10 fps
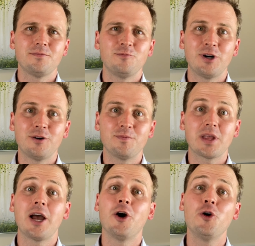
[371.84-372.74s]
Well,
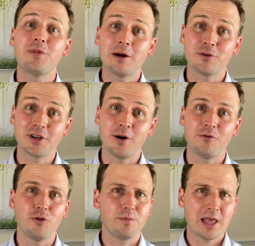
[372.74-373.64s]
I hope that was
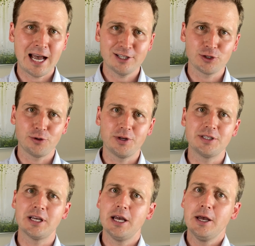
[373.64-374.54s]
helpful. As
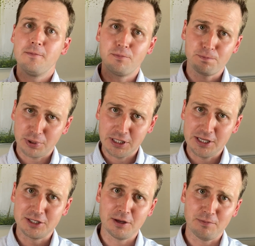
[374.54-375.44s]
always,
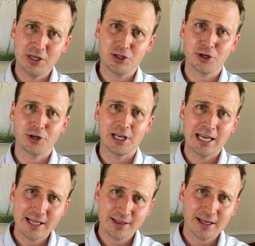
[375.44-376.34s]
please be sure to
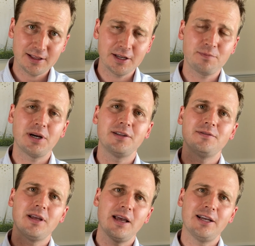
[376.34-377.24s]
hit that like button
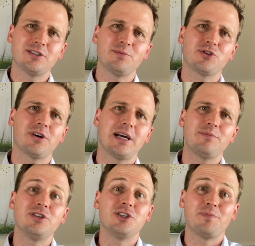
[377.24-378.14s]
and subscribe
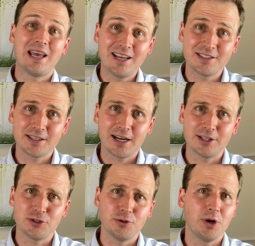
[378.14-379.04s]
to Japan
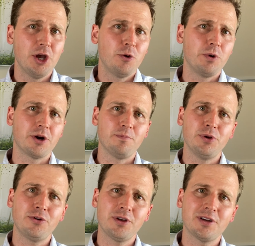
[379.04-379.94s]
Seikatsu. We are
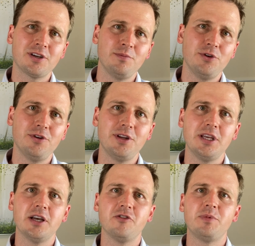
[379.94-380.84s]
building a
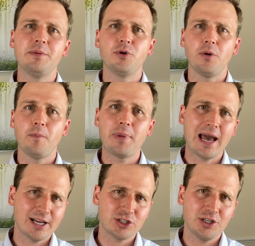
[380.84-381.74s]
community of people
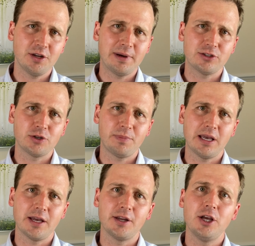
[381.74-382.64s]
passionate about
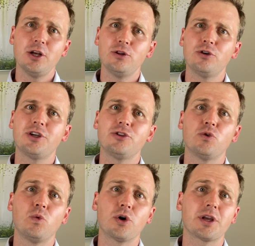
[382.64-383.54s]
Japan, looking to
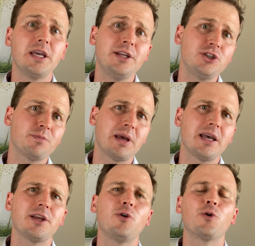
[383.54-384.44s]
work in
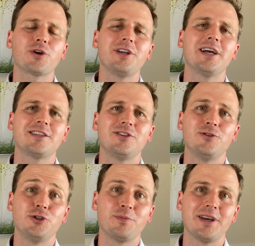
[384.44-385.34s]
Japan or connected
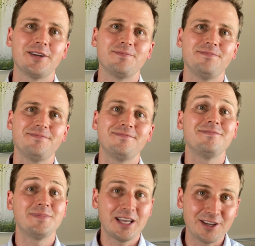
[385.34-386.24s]
to
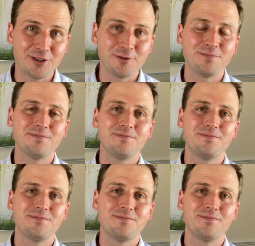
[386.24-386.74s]
Japan. Thank you.